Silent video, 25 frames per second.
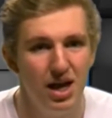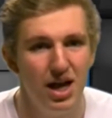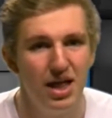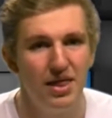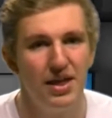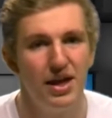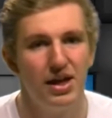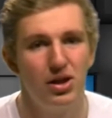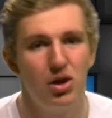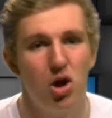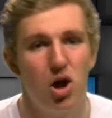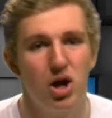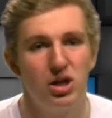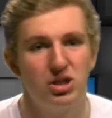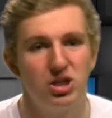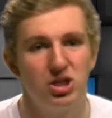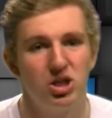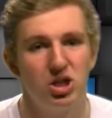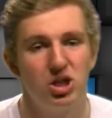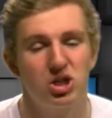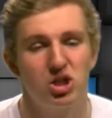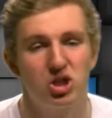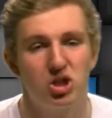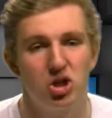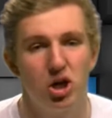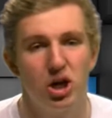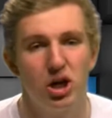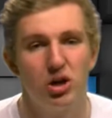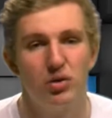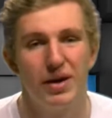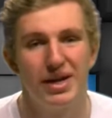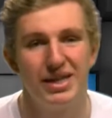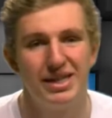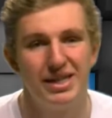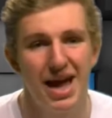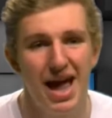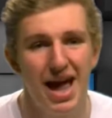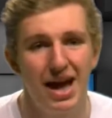They lost their starting
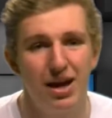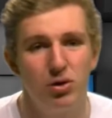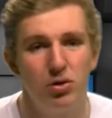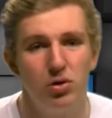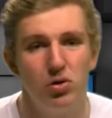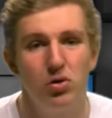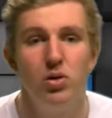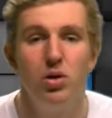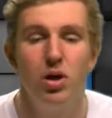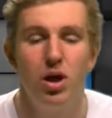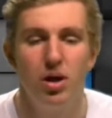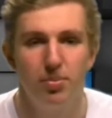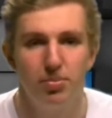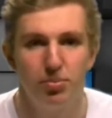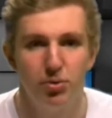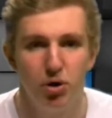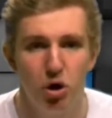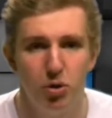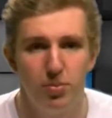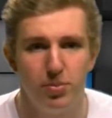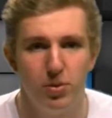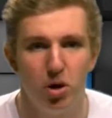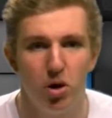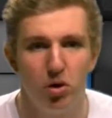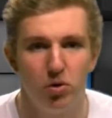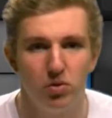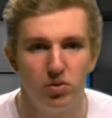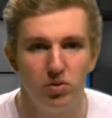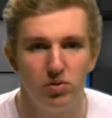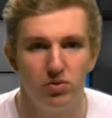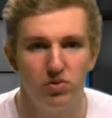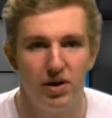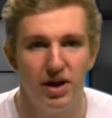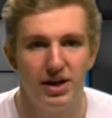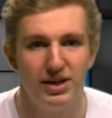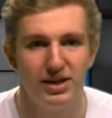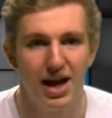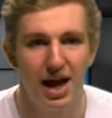right tackle, Pro Bowl
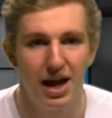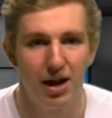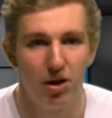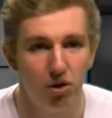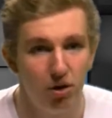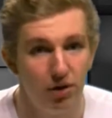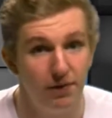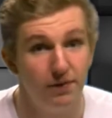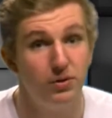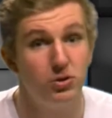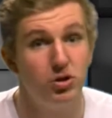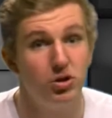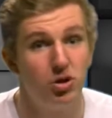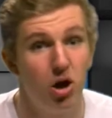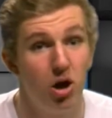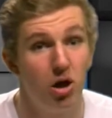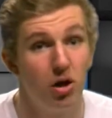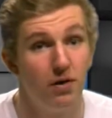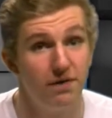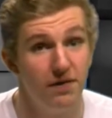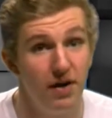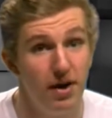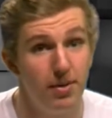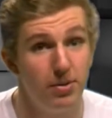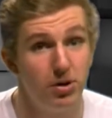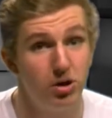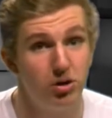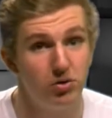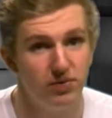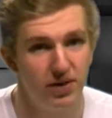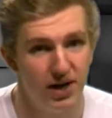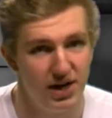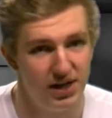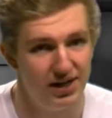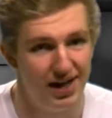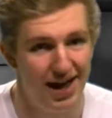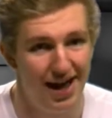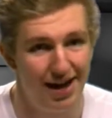right tackle, and future Hall of Famer
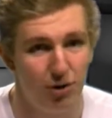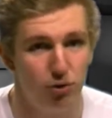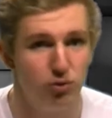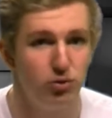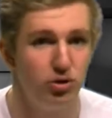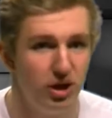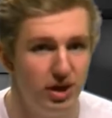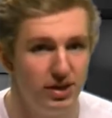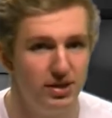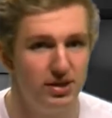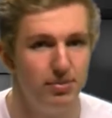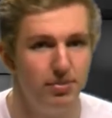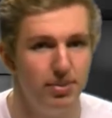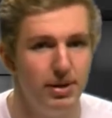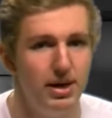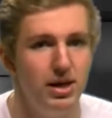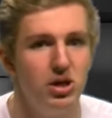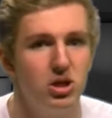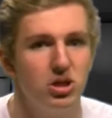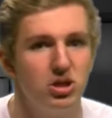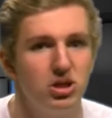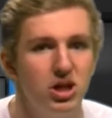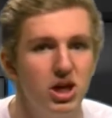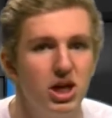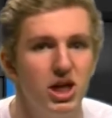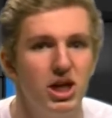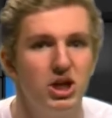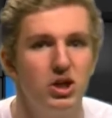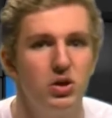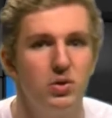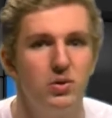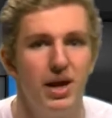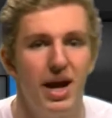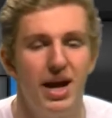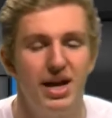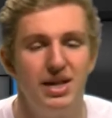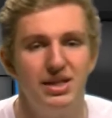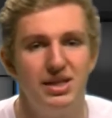right tackle, Jason Peters, to an
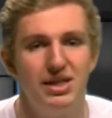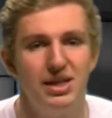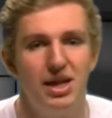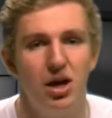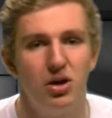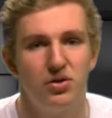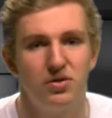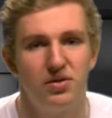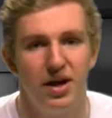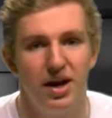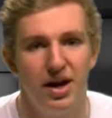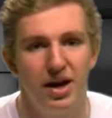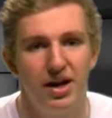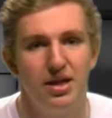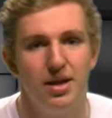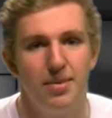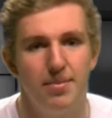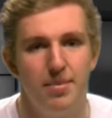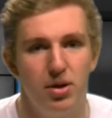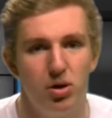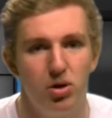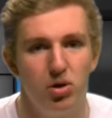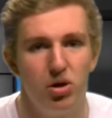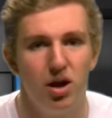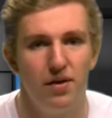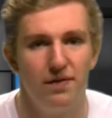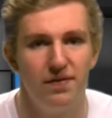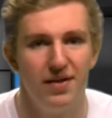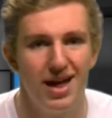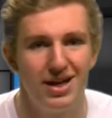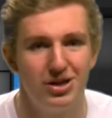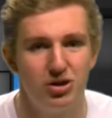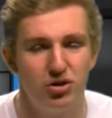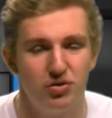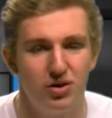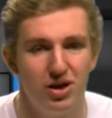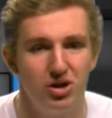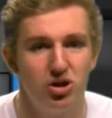ACL tear in the middle of that
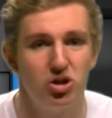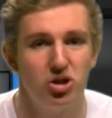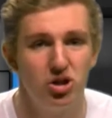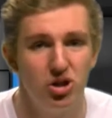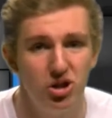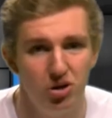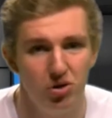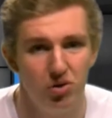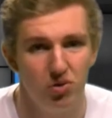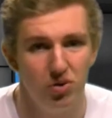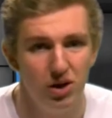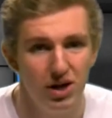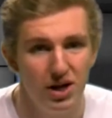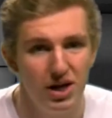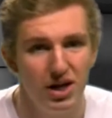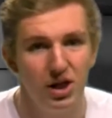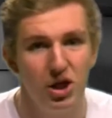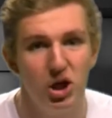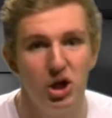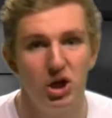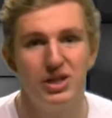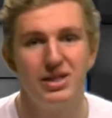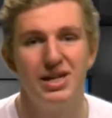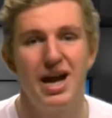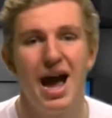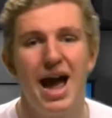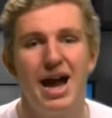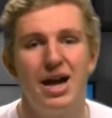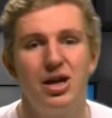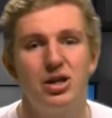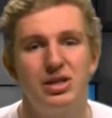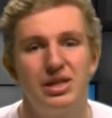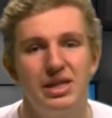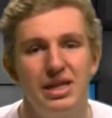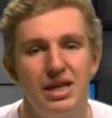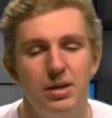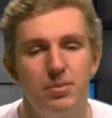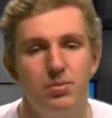stretch too. Their entire
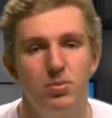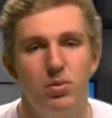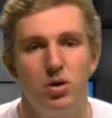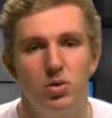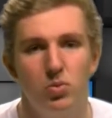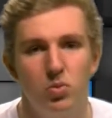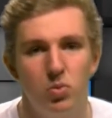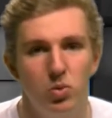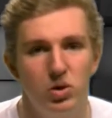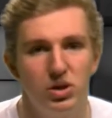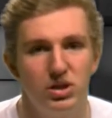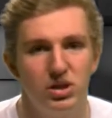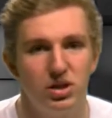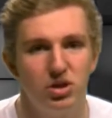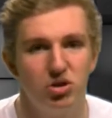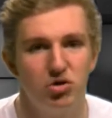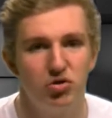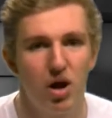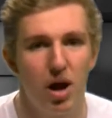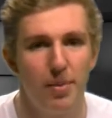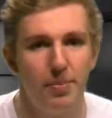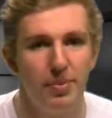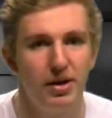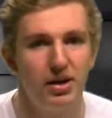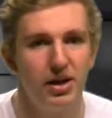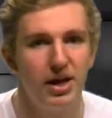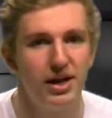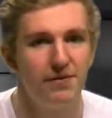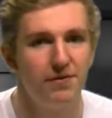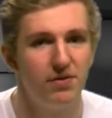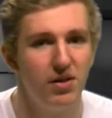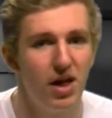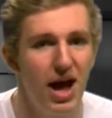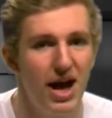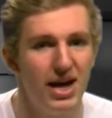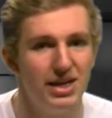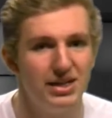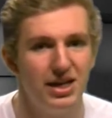team was dropping like
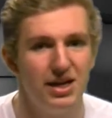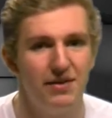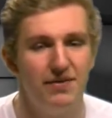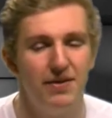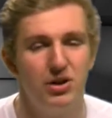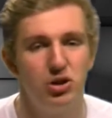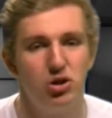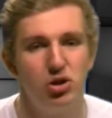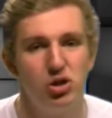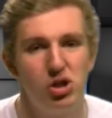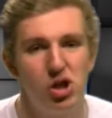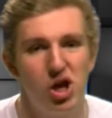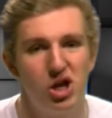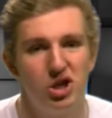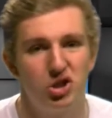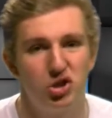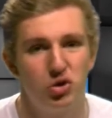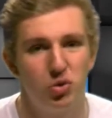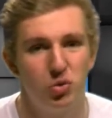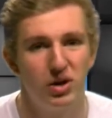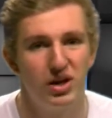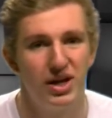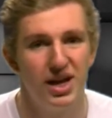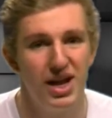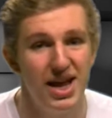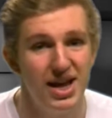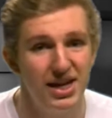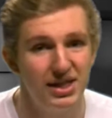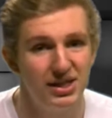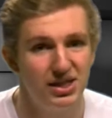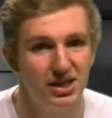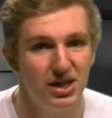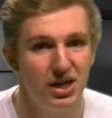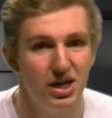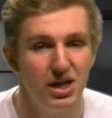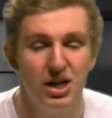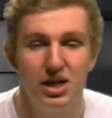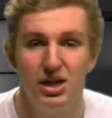flies. They eventually lost Jordan Hicks
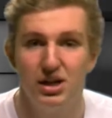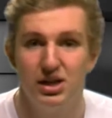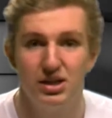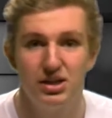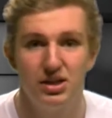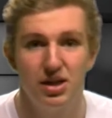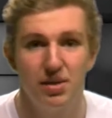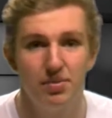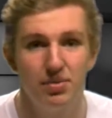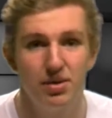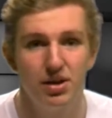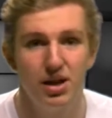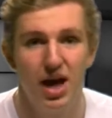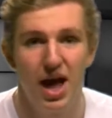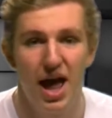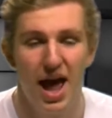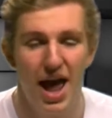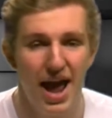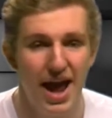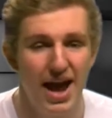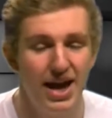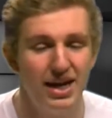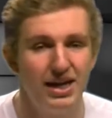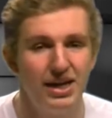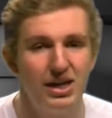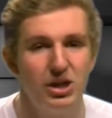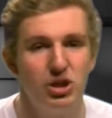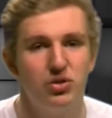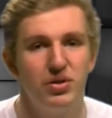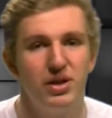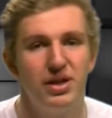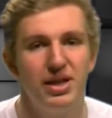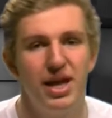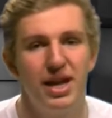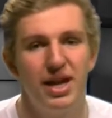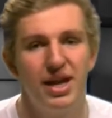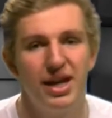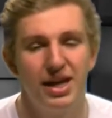to some hand injury,
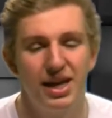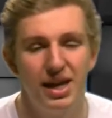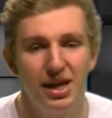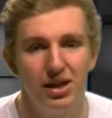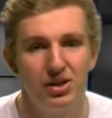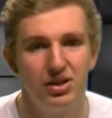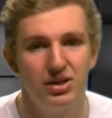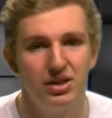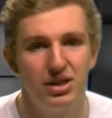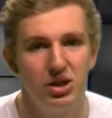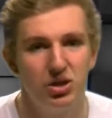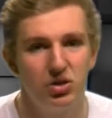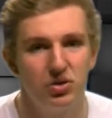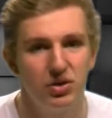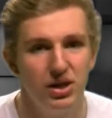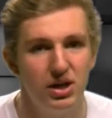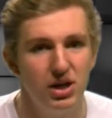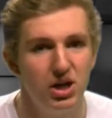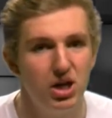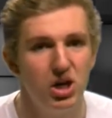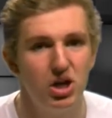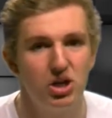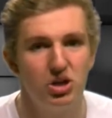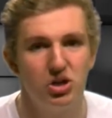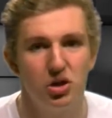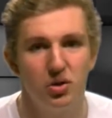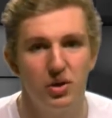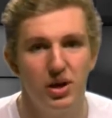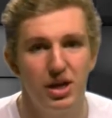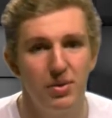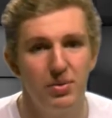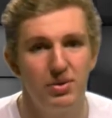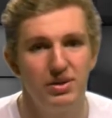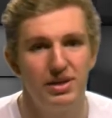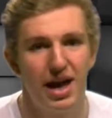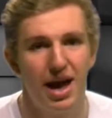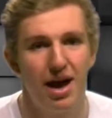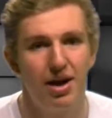then an Achilles injury, so he
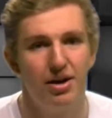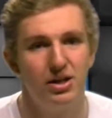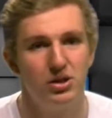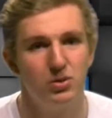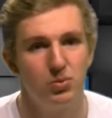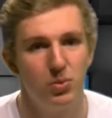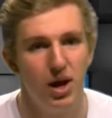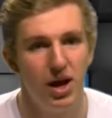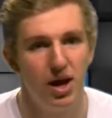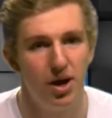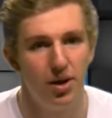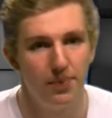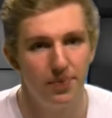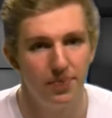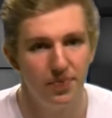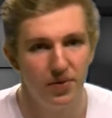was out as well.